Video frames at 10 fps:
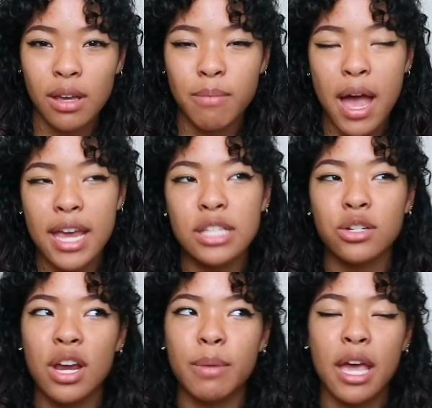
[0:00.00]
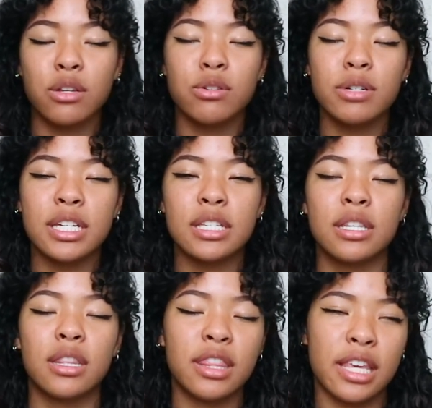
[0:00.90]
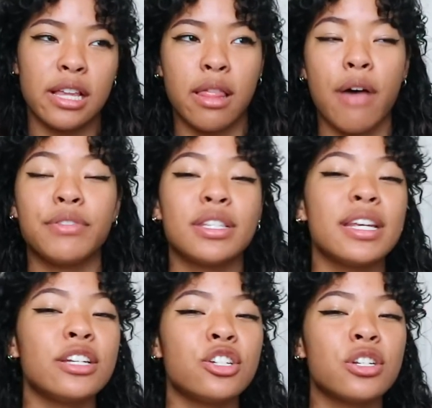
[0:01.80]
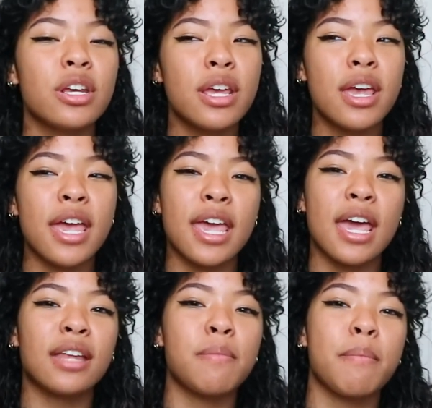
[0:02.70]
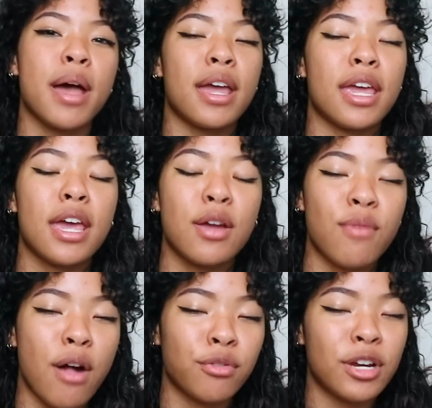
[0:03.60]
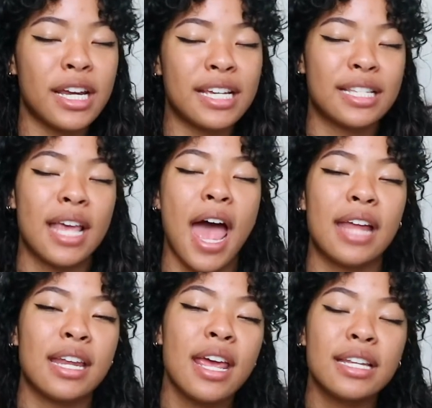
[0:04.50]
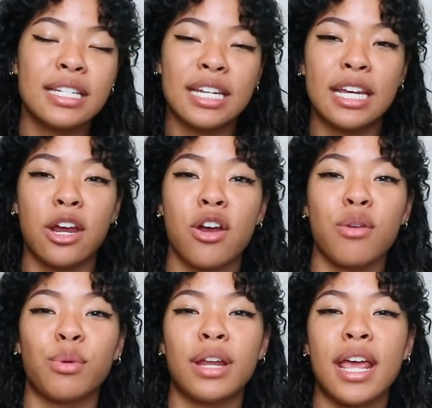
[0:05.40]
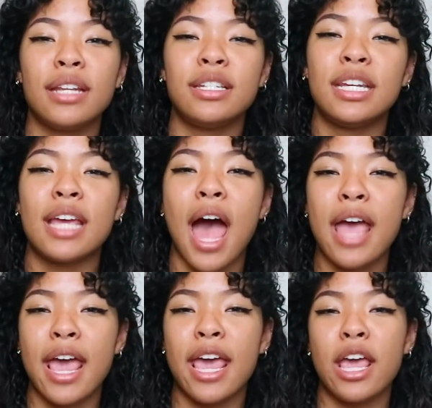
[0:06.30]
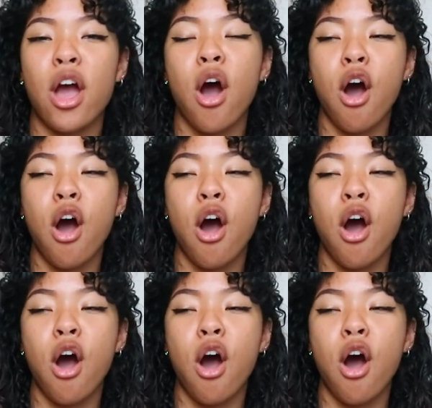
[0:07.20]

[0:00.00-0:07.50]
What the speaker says: my Instagram handle is thelovestitch, and my Ravelry is at Tiara Renee, Tiararene.